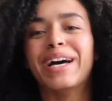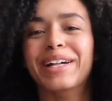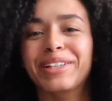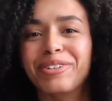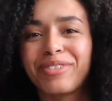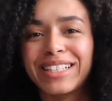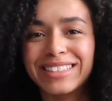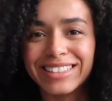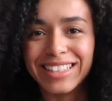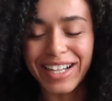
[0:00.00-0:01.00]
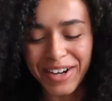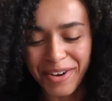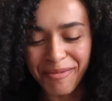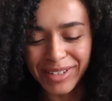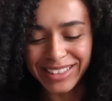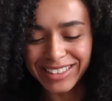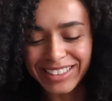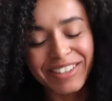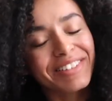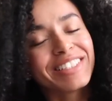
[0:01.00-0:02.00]
Hello friends.
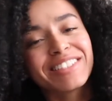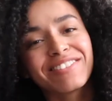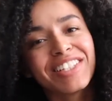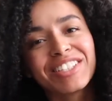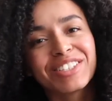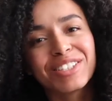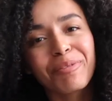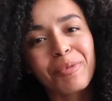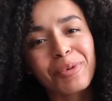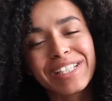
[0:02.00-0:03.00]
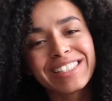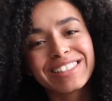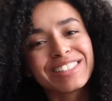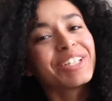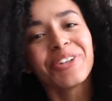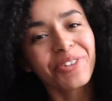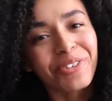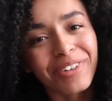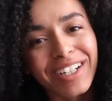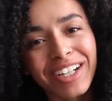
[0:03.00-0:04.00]
So this finishes up week
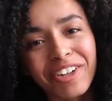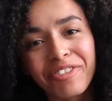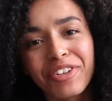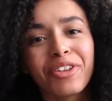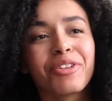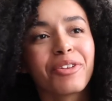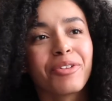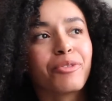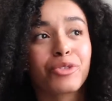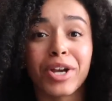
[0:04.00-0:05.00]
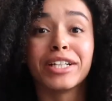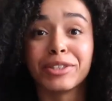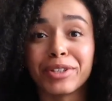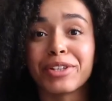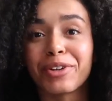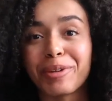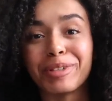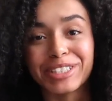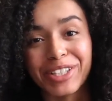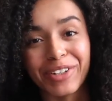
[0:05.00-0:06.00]
two of trying to read 30
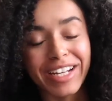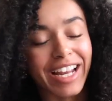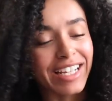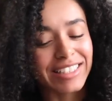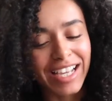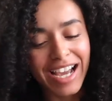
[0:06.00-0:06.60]
books in 30 days.